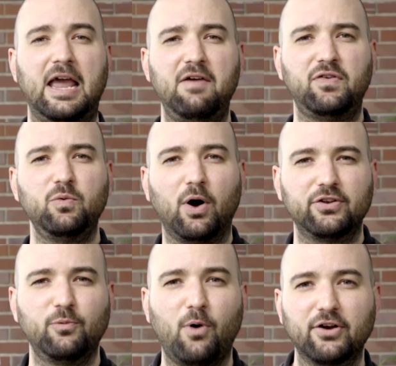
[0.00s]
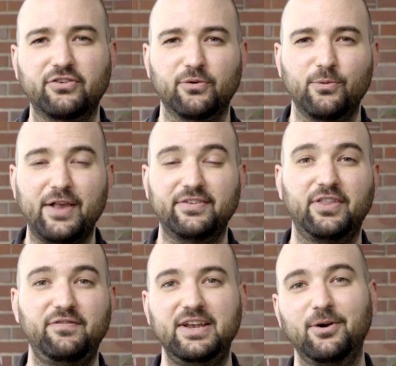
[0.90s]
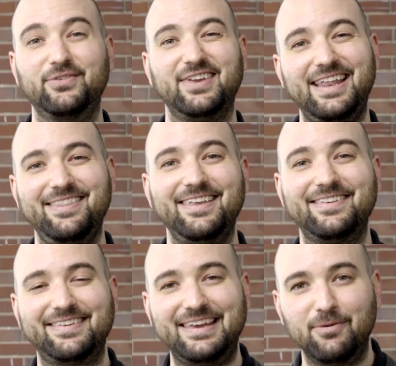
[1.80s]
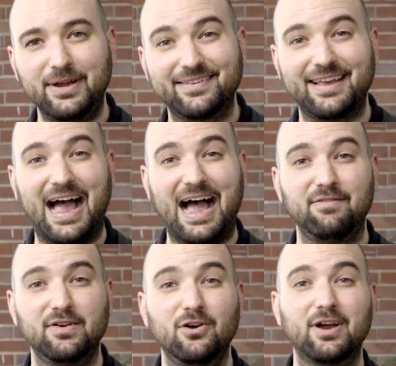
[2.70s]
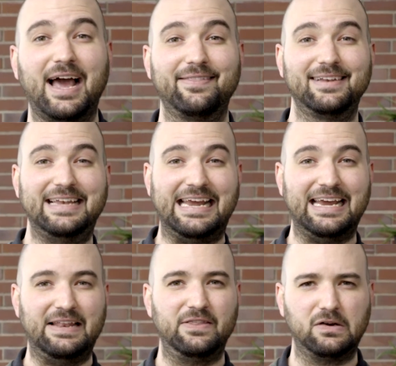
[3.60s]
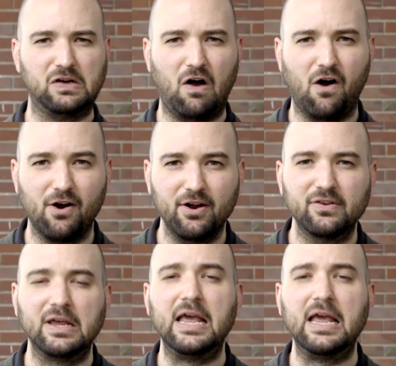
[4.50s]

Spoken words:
if you want to watch the rest of the videos in this series, have a look at the link in the card.